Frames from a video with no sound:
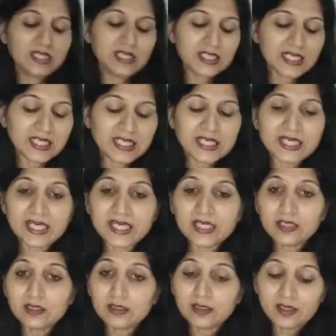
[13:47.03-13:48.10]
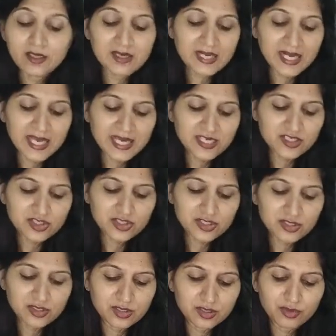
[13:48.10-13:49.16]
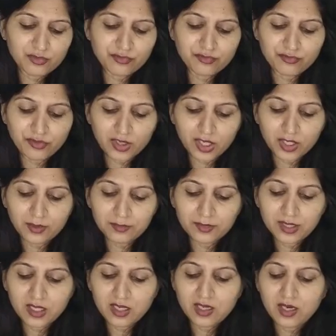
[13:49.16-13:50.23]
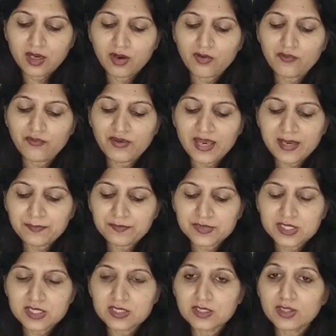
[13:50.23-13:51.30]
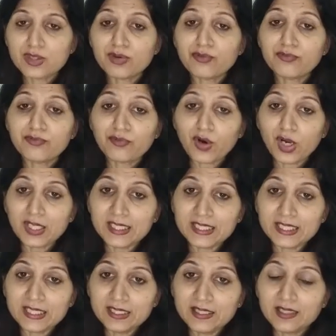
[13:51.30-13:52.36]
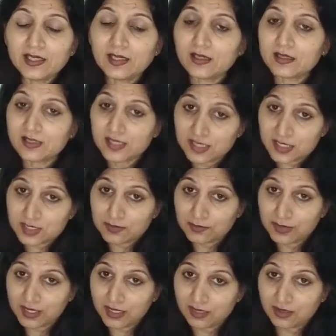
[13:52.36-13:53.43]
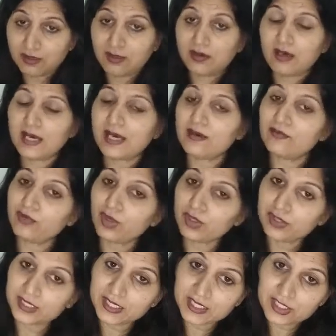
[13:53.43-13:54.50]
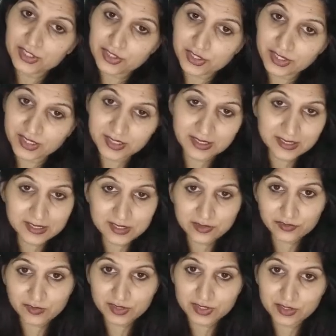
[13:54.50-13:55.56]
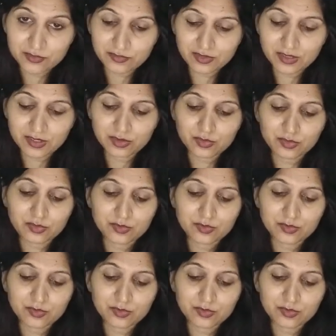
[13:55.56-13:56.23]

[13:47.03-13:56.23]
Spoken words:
Creaking, ledge, firm, wept, folly, dismay. I have already shared these words with you.